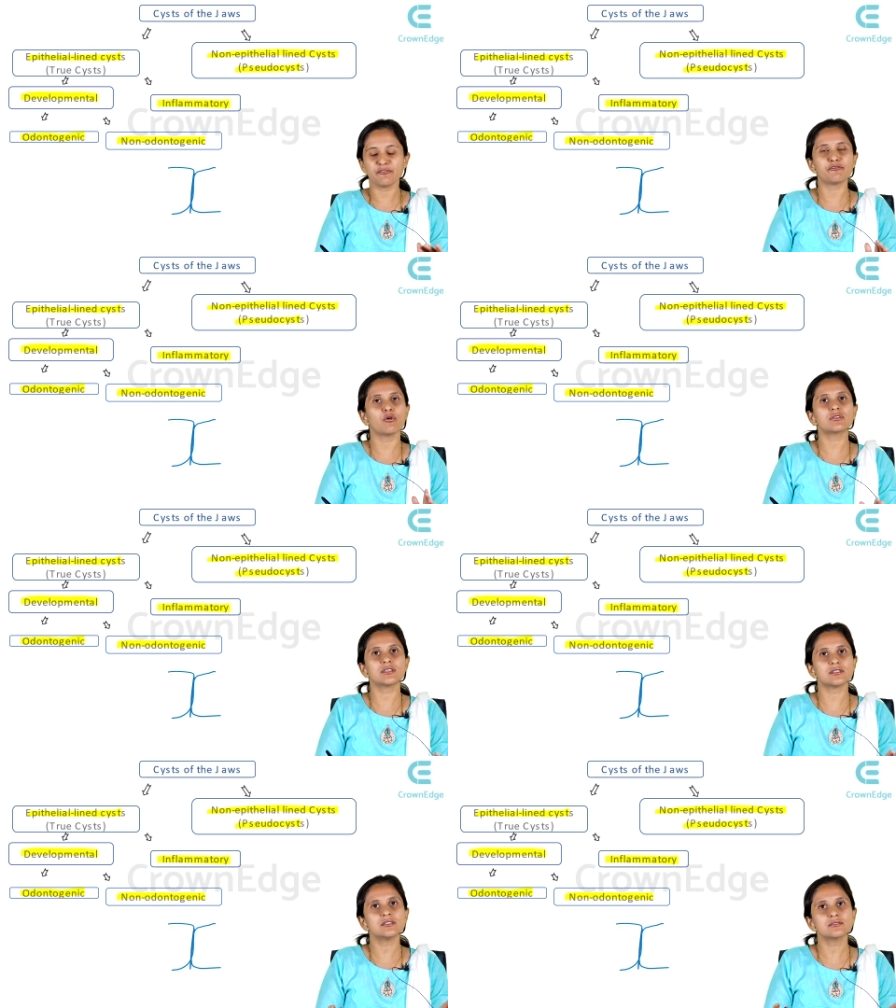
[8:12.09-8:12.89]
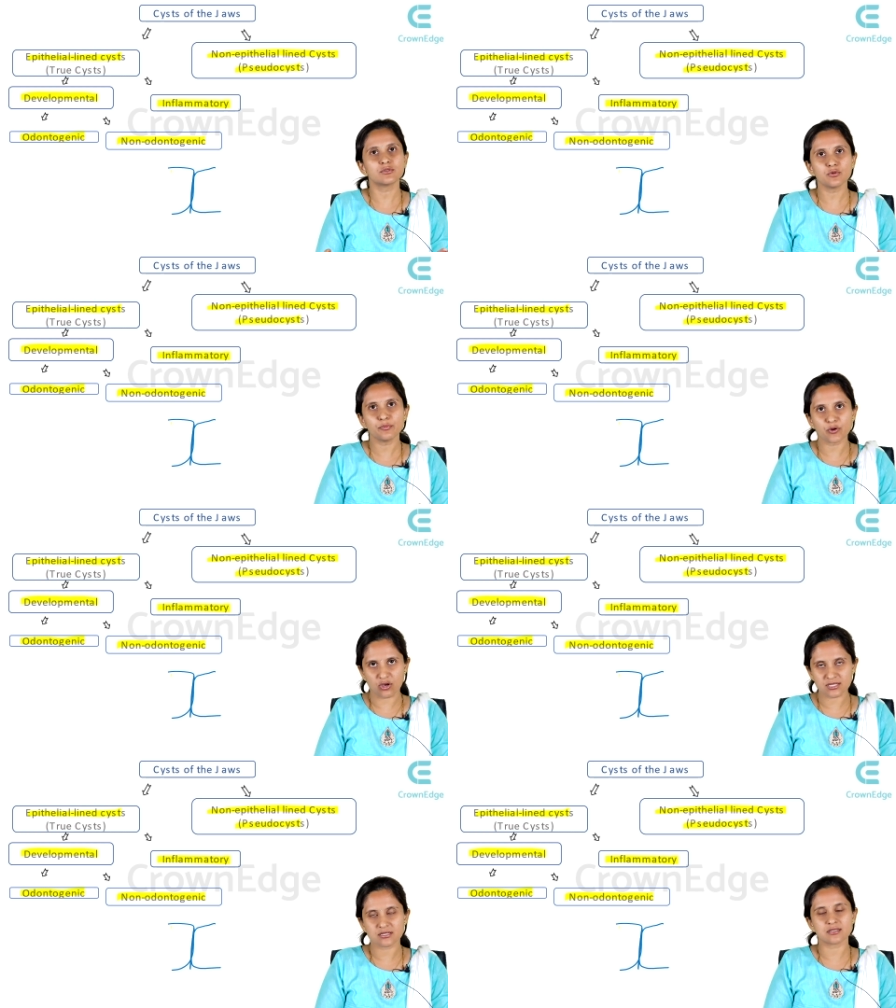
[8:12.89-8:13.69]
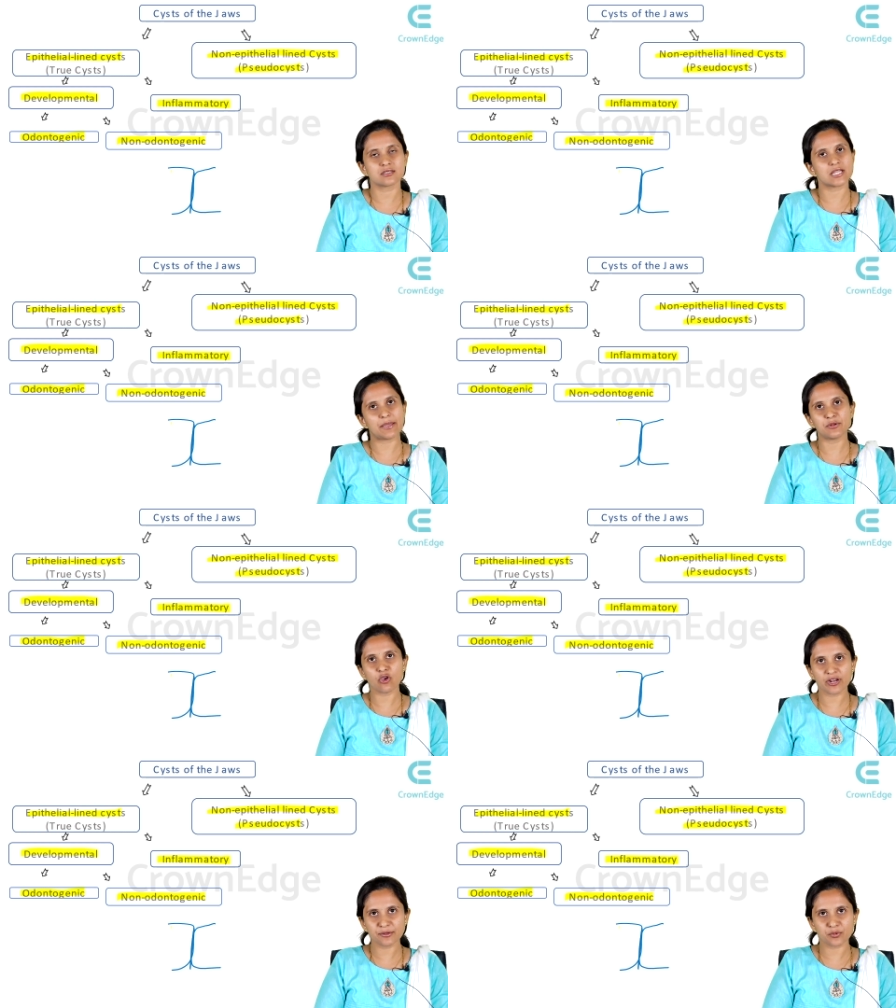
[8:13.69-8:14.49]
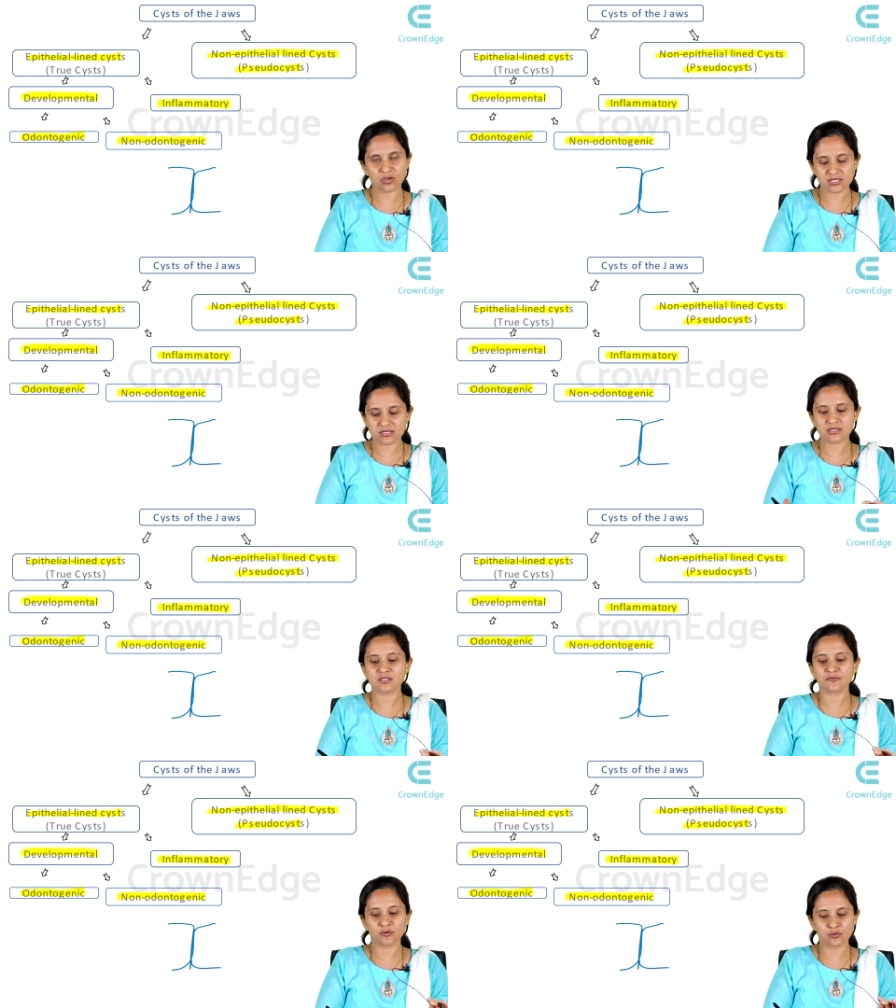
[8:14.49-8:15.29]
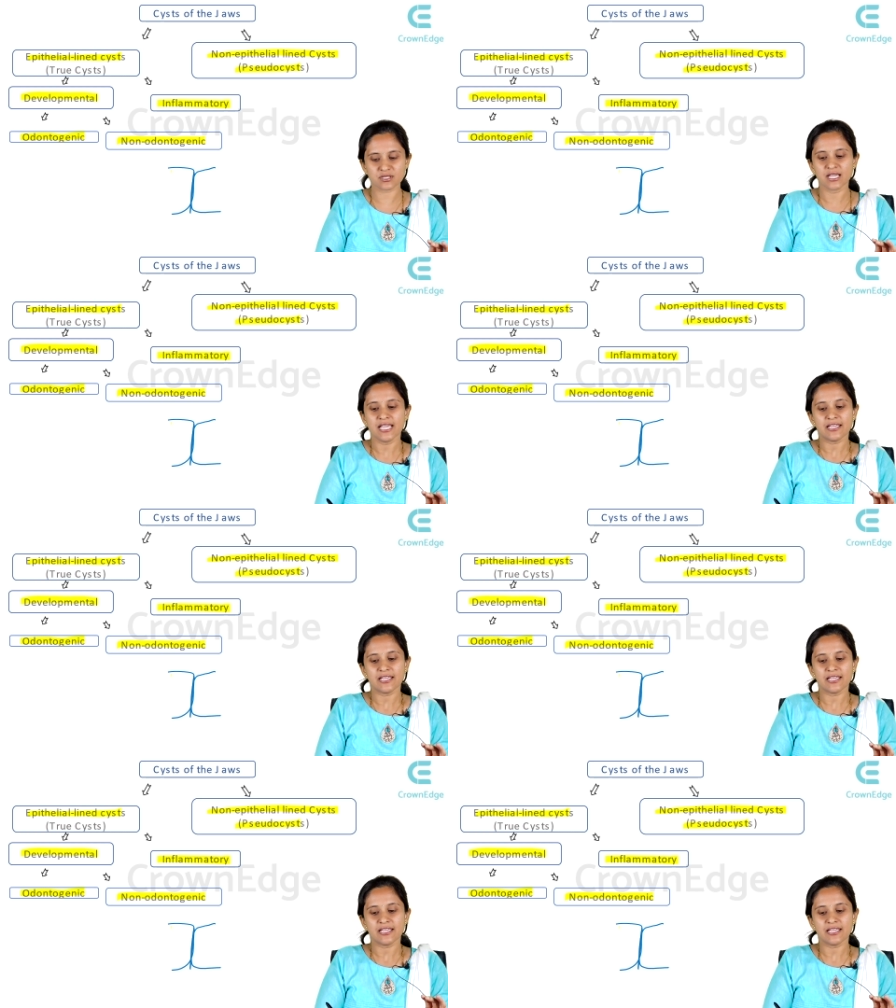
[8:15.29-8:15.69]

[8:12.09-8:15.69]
before the two processes, the embryonic processes fuse.